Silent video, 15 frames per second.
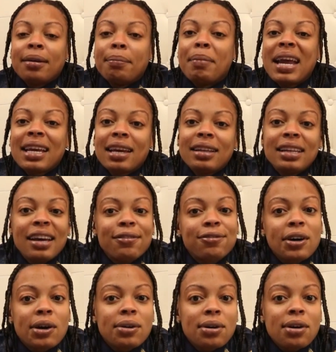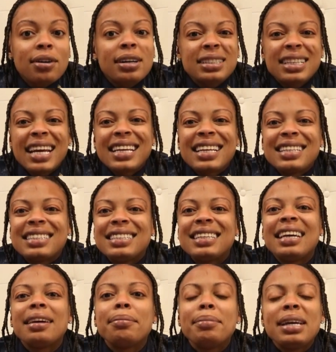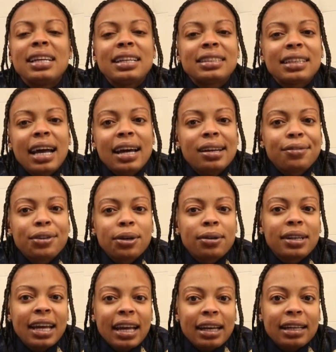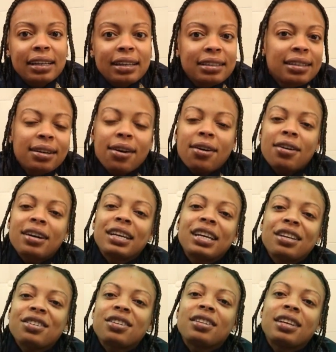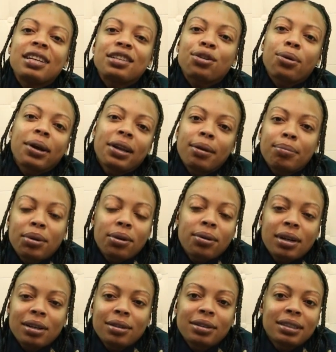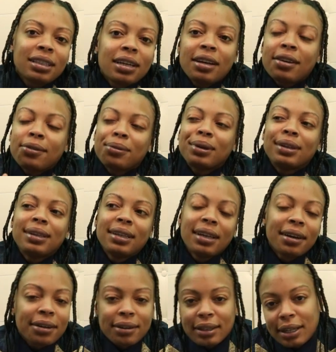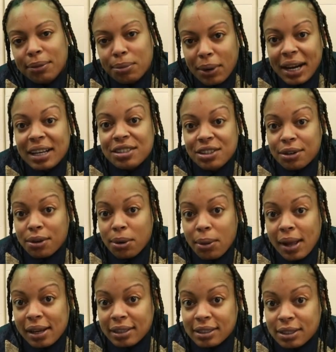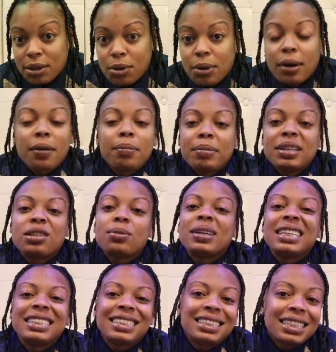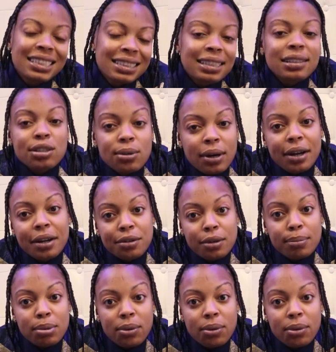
Making that phone call, taking 10 minutes out of your day to call each of these credit bureaus will literally raise your credit score between 60 to 100